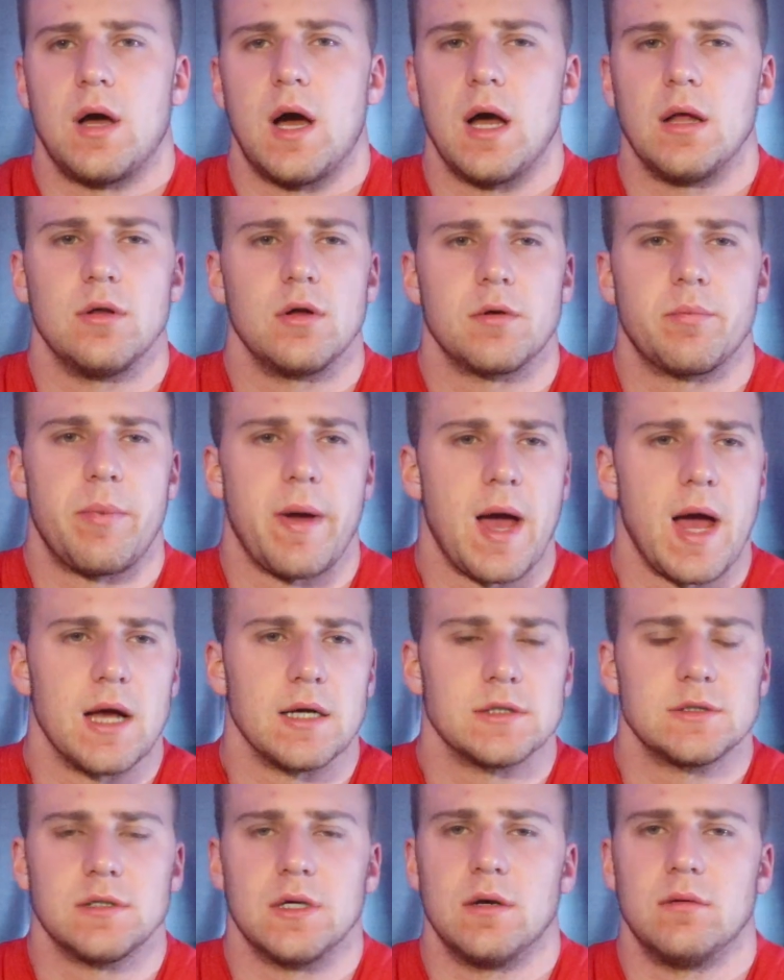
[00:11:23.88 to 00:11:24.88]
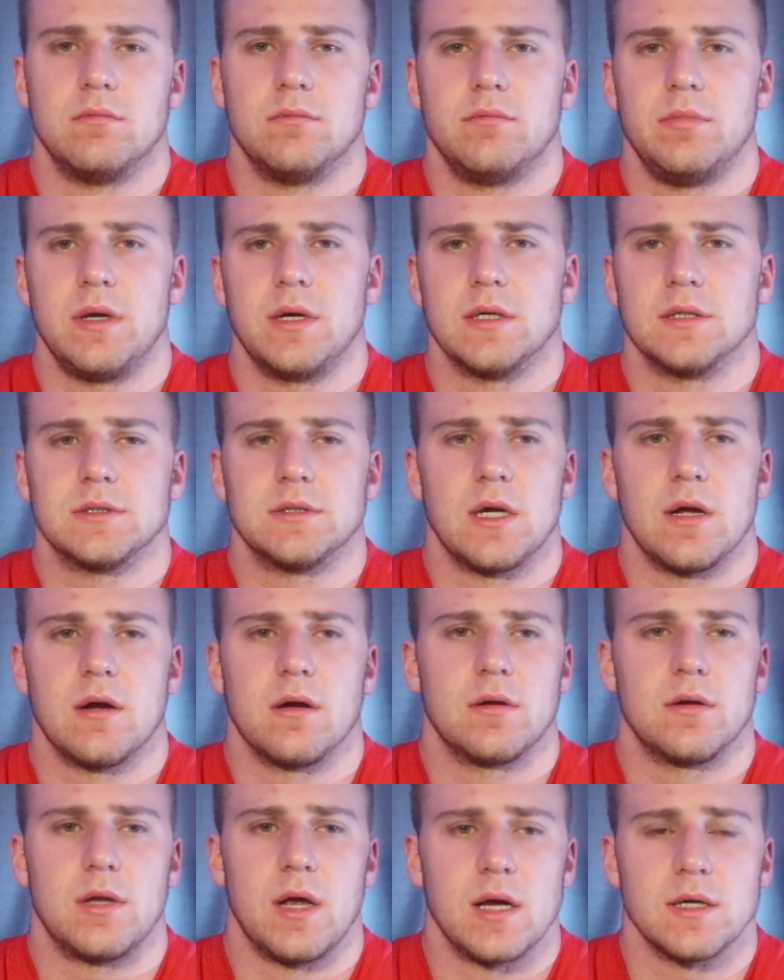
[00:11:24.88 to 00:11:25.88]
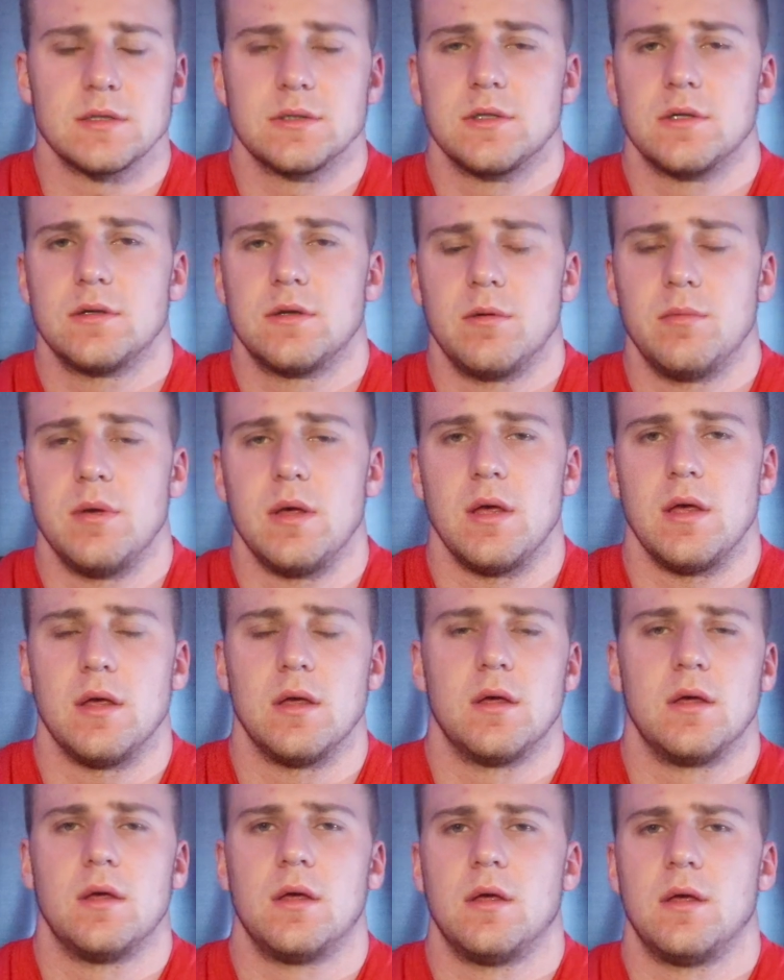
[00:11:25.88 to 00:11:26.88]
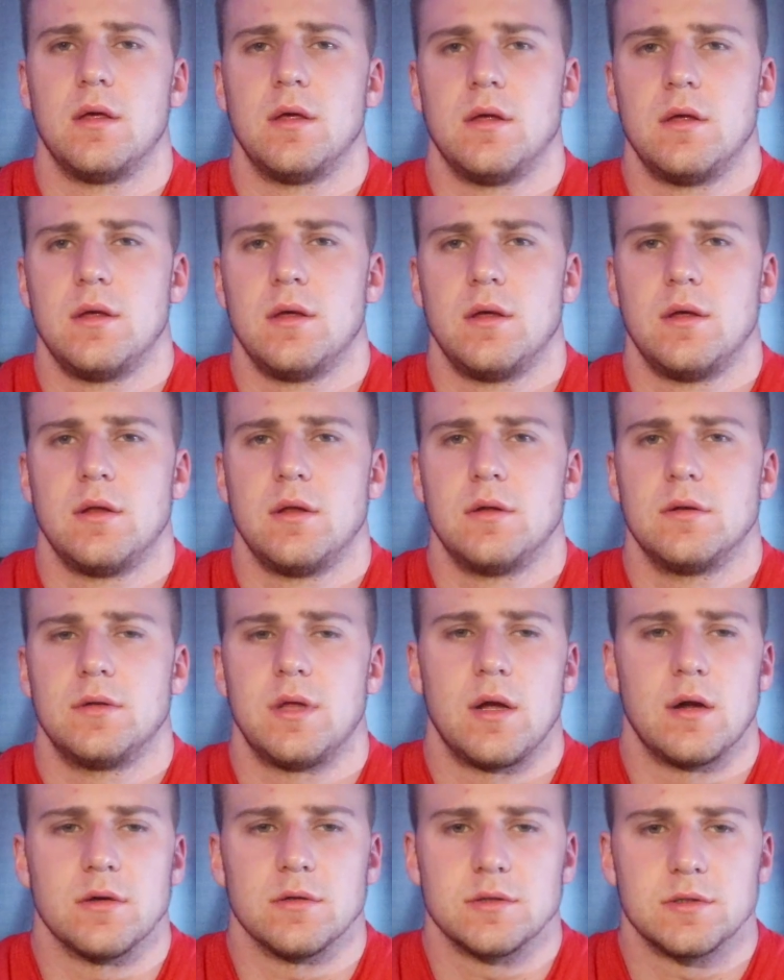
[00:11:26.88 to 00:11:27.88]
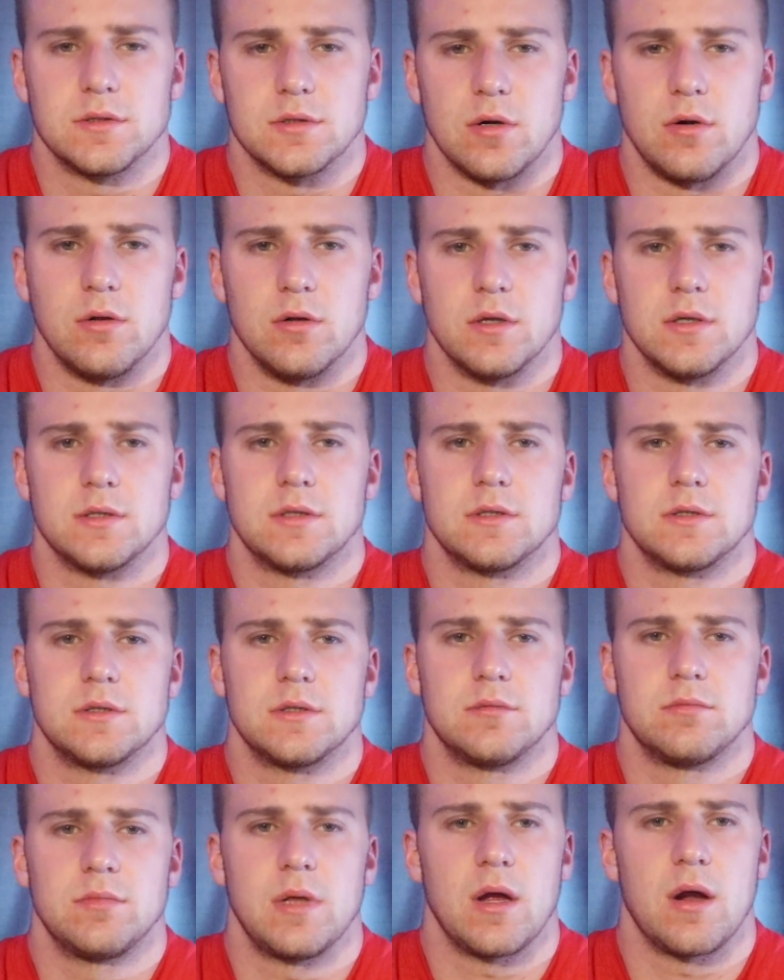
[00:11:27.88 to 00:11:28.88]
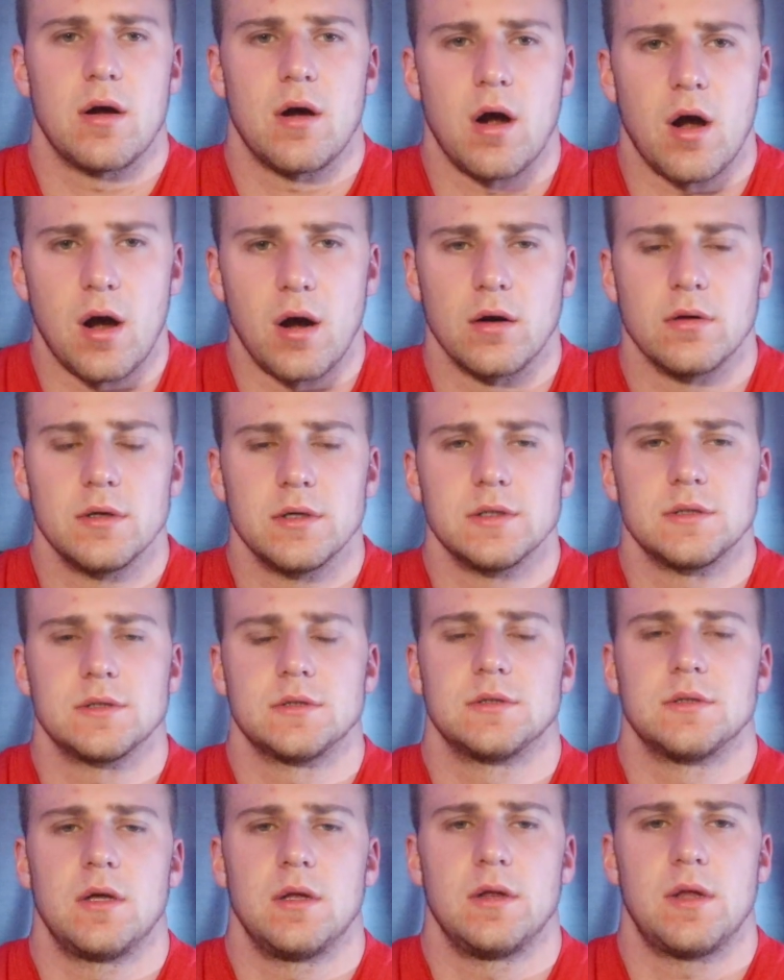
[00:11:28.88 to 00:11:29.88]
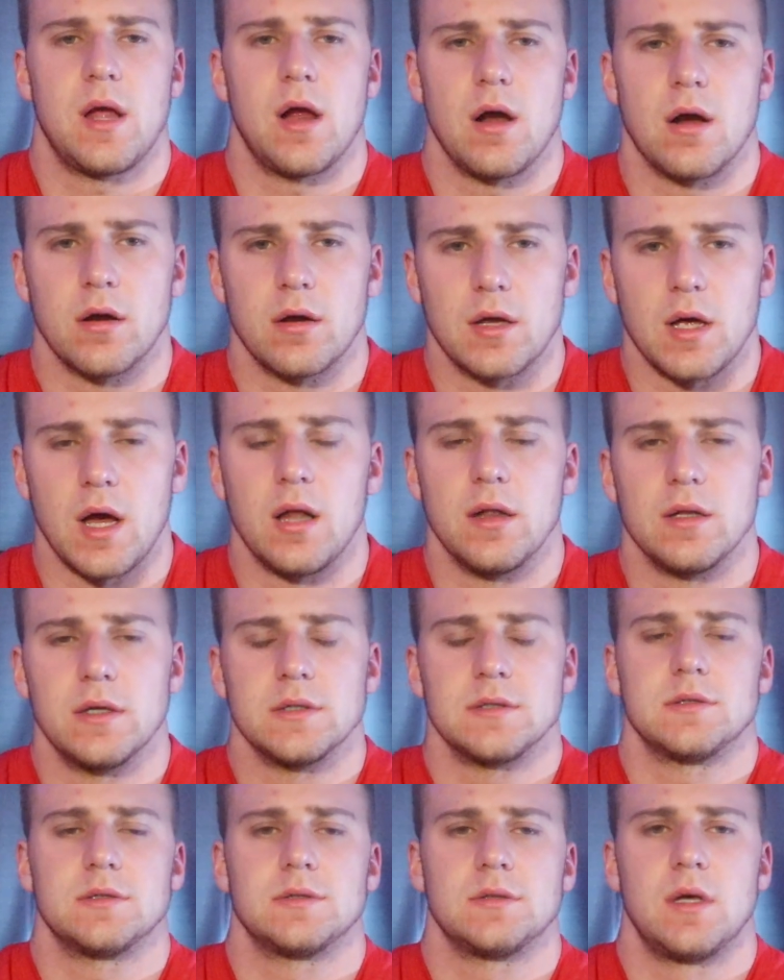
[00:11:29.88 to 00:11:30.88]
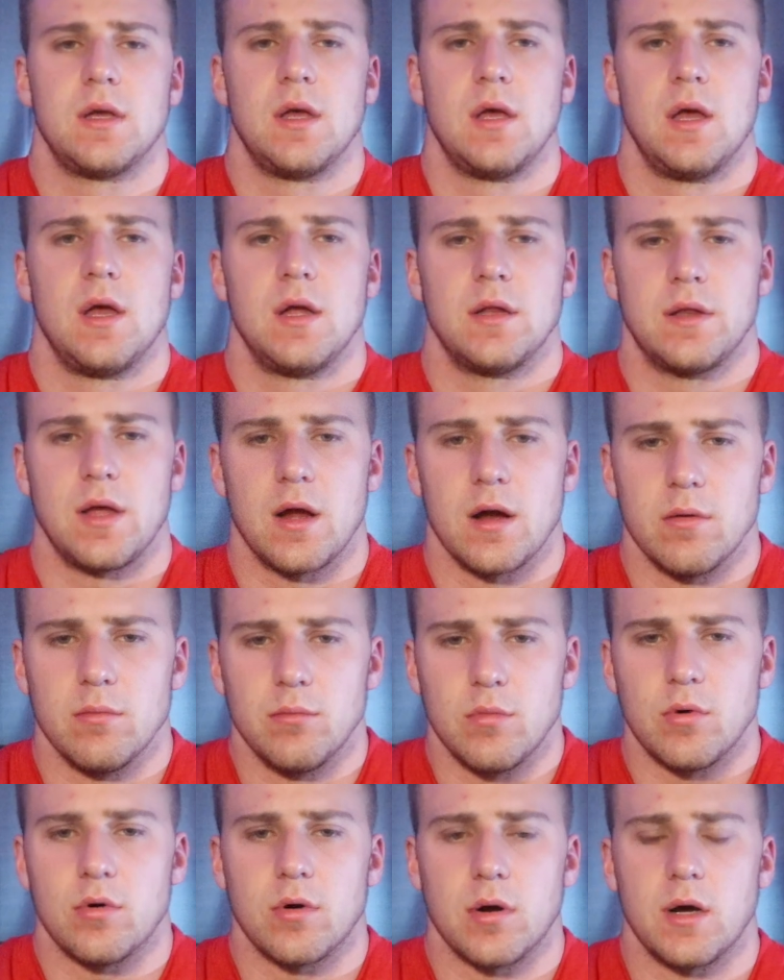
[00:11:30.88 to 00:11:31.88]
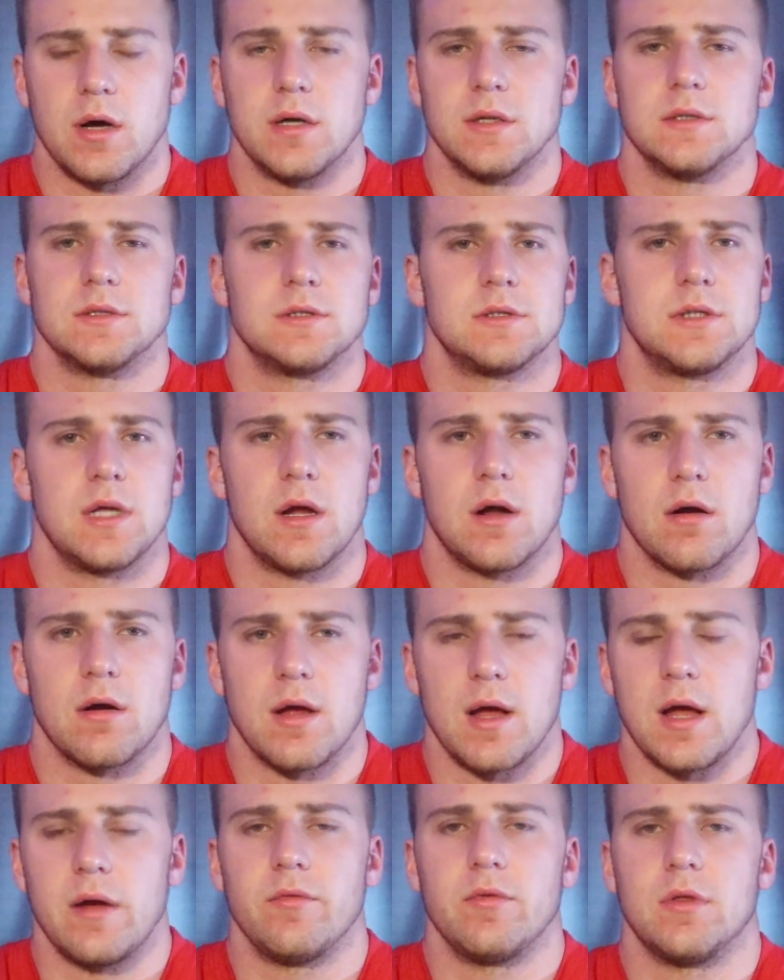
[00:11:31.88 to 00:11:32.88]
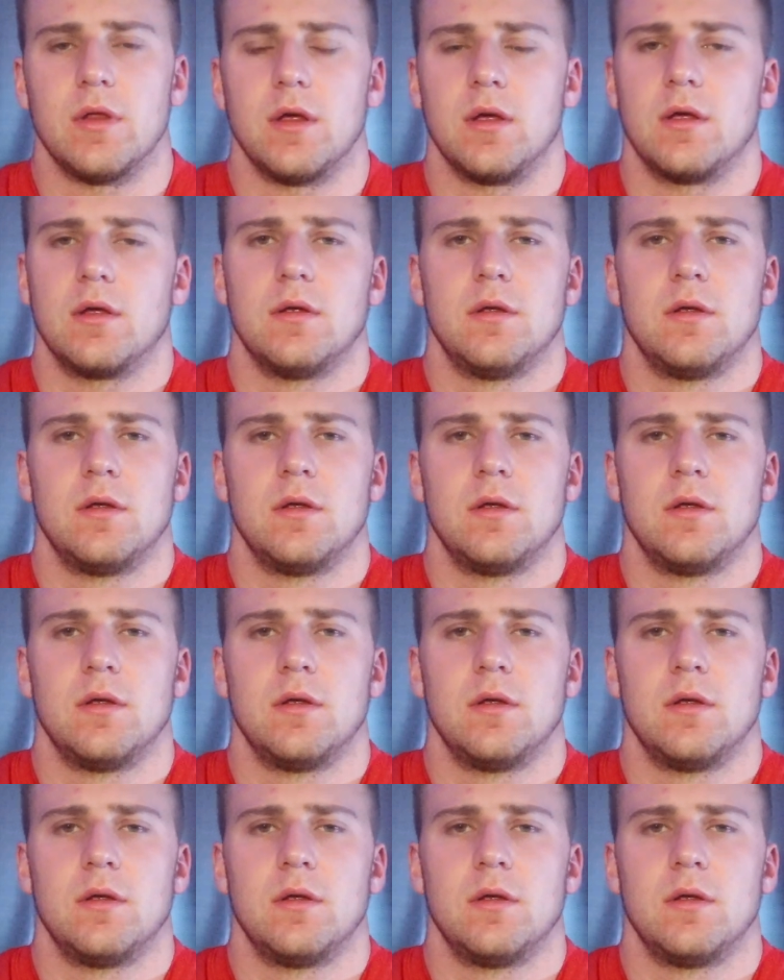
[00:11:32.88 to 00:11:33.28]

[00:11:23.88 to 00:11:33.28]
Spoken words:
I look past them because they are dust to me. They are soulless. They are heartless. They are gutless. They are morons. They are everything.